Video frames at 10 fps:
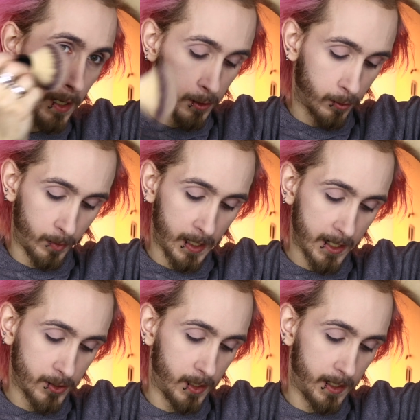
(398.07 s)
so it will
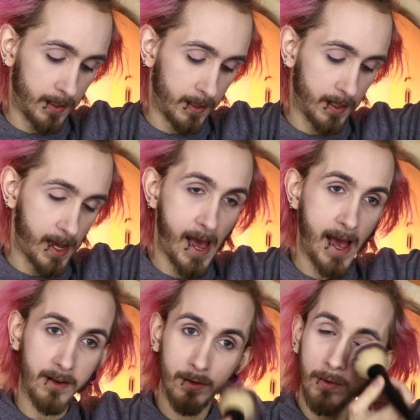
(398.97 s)
actually
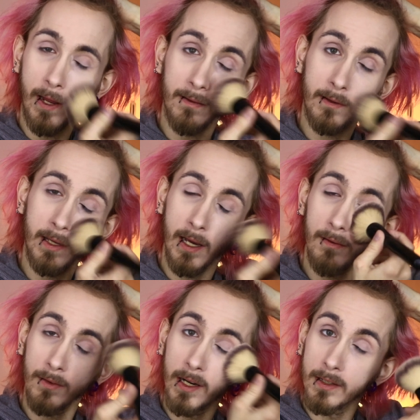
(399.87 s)
add to that
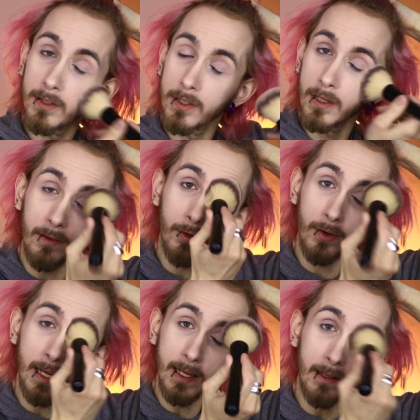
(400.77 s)
coverage if you
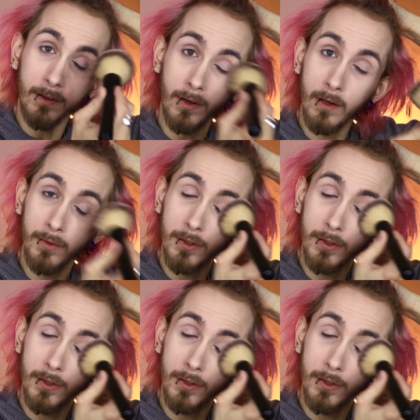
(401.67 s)
need it, you know.